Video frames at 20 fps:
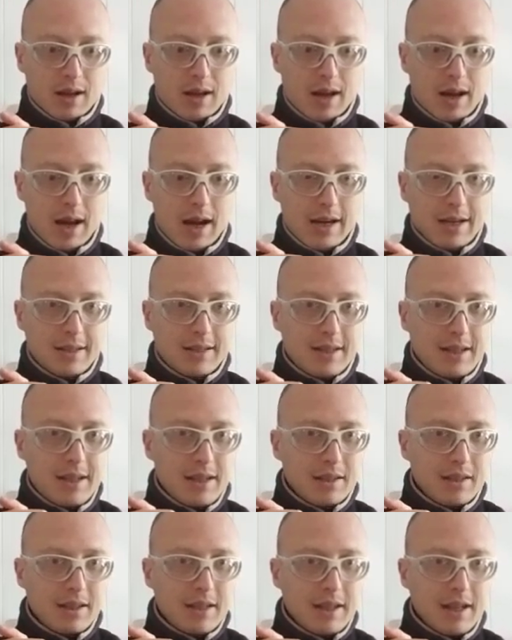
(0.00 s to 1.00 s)

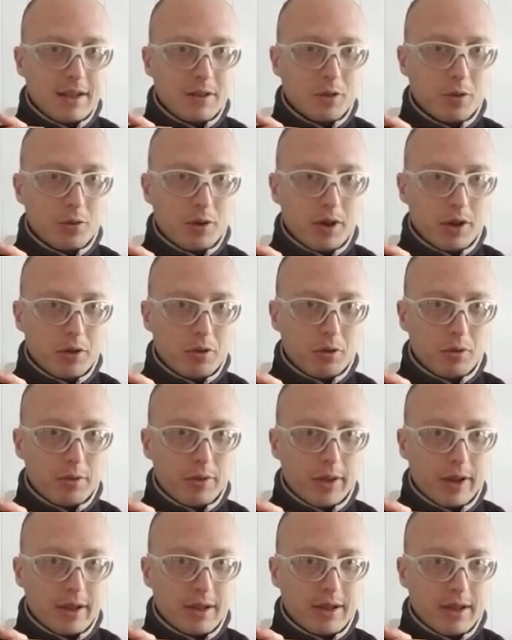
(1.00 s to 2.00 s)
Ideally, in critical
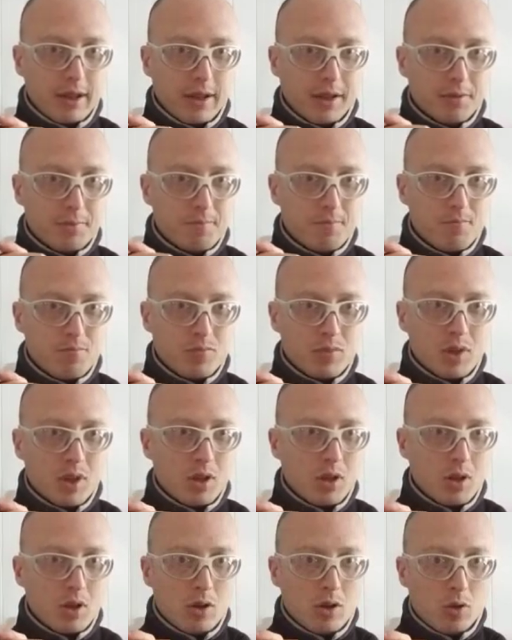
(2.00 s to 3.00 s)
thinking,
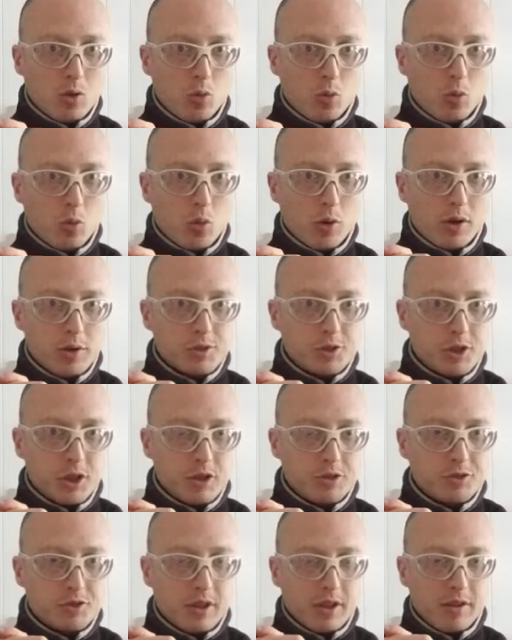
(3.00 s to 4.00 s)
we're
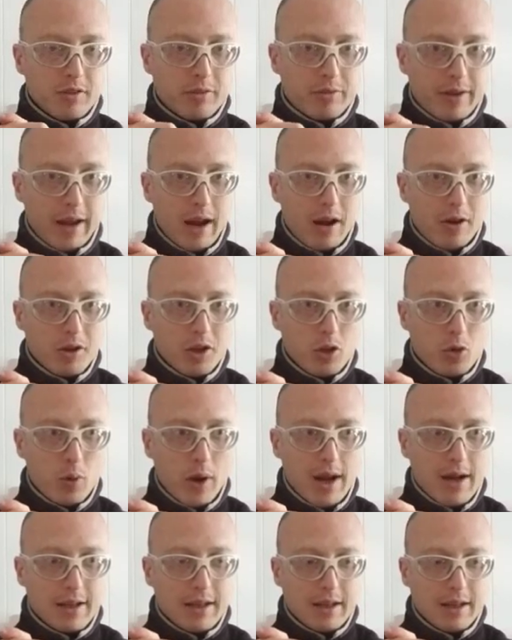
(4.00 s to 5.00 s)
just
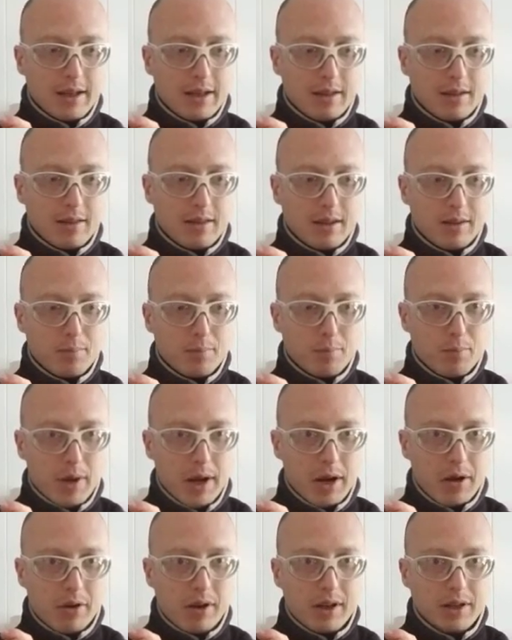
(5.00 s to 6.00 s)
evaluating the
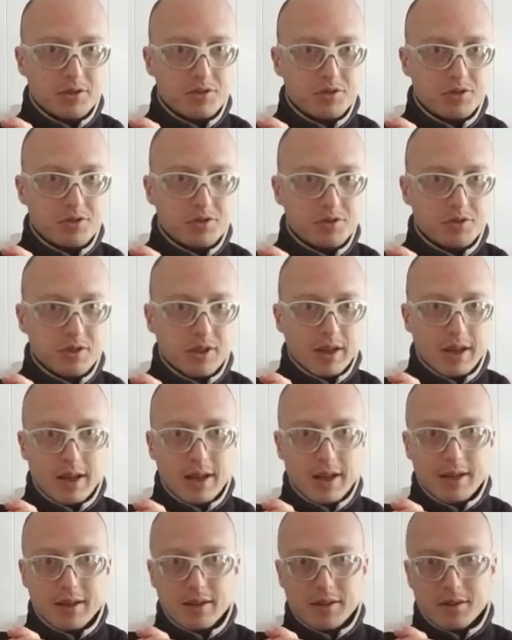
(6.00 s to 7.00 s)
merits
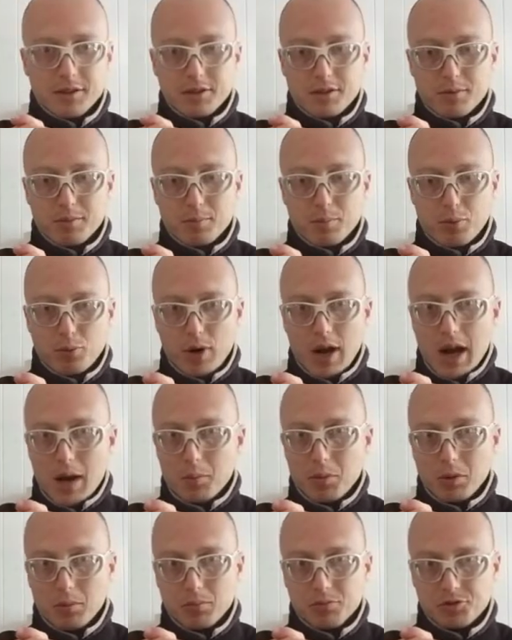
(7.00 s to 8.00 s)
and
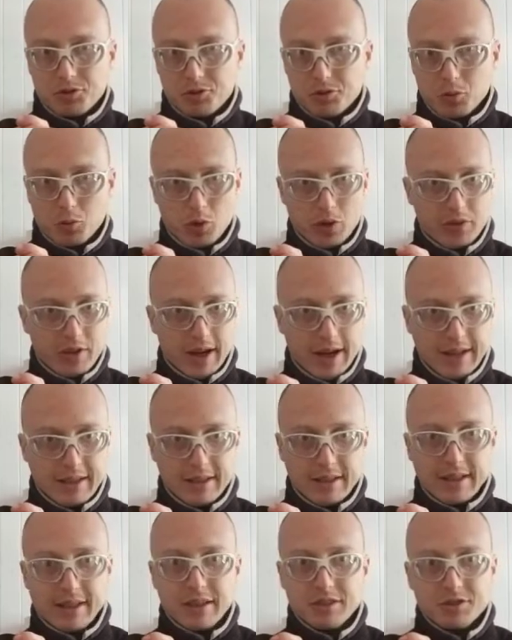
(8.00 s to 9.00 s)
problems with
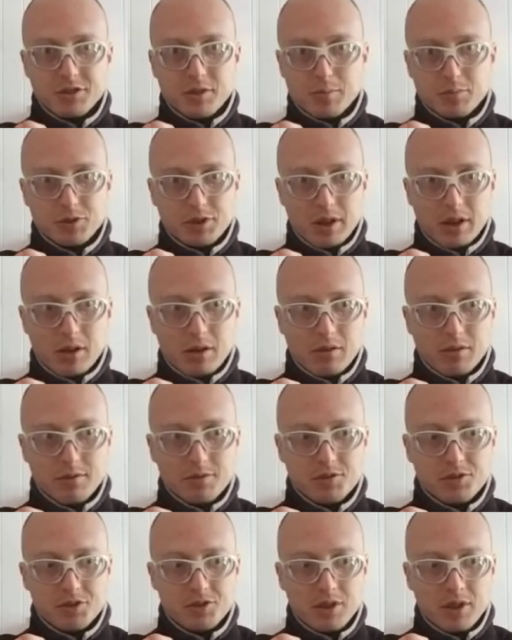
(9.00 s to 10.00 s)
ideas
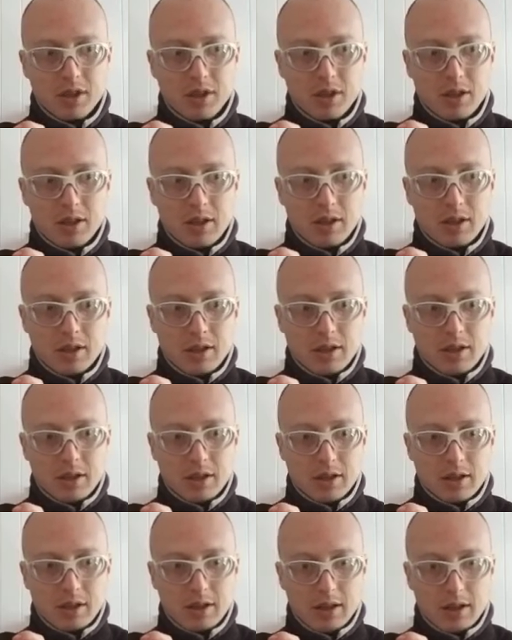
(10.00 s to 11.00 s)
themselves.
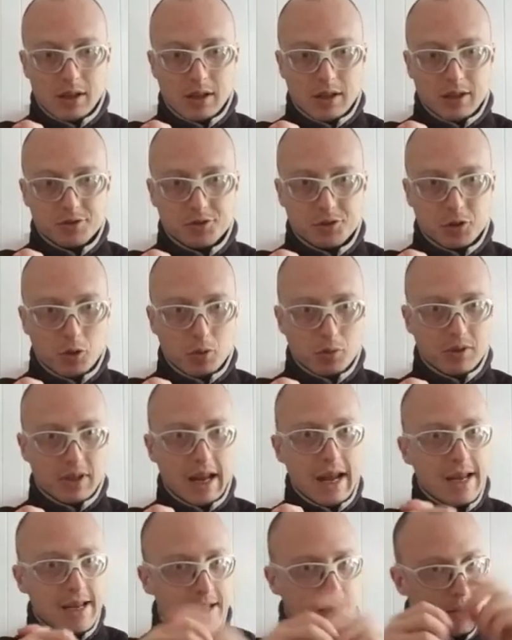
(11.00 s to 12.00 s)
And so
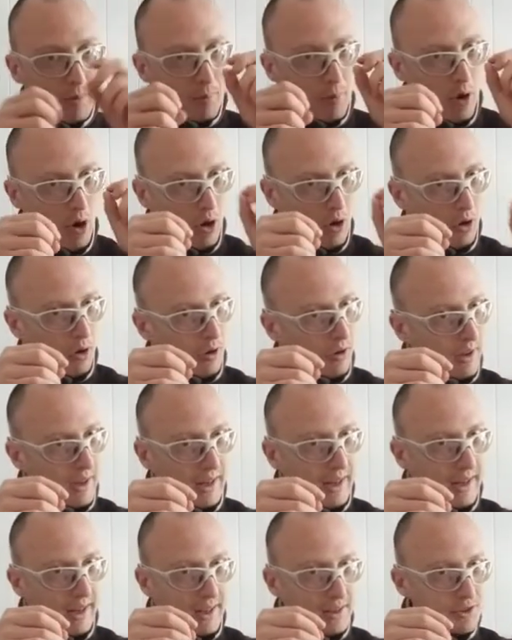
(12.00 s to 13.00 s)
taking apart
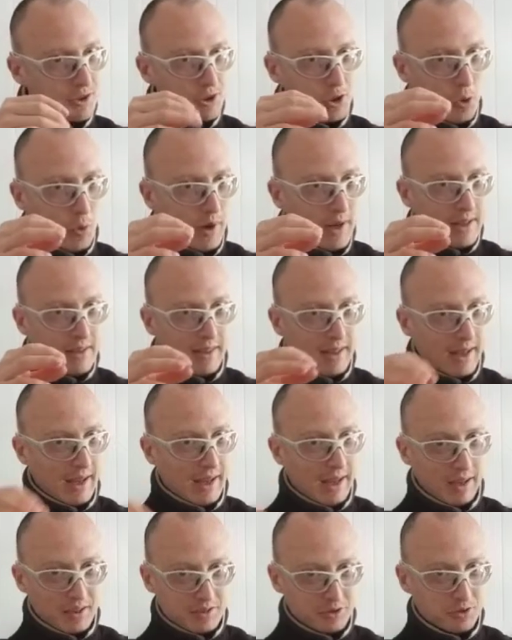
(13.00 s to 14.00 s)
and showing
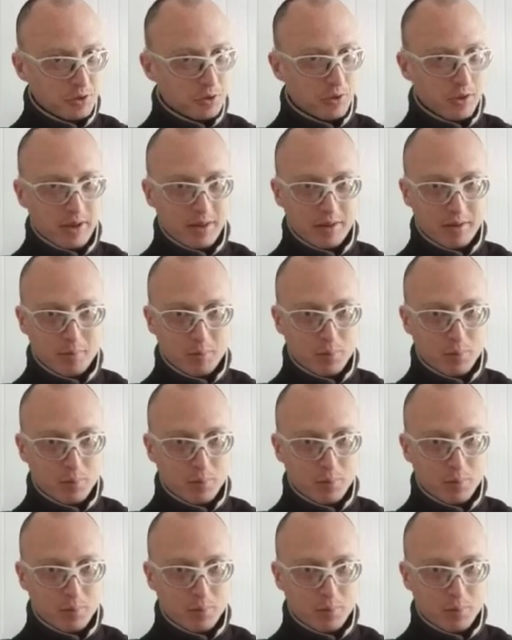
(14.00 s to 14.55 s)
that a certain